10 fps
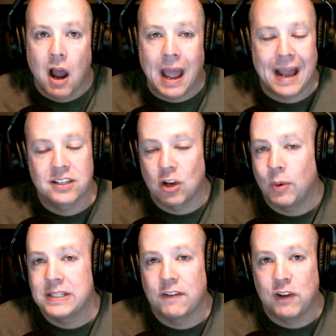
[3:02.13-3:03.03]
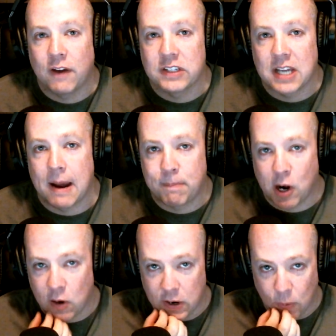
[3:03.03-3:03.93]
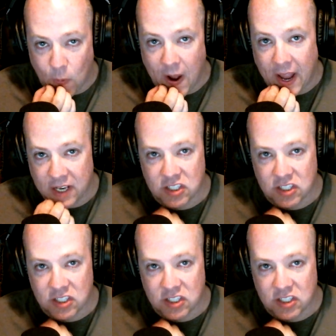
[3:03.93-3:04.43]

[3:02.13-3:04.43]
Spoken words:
As always, if you have a top priority ride,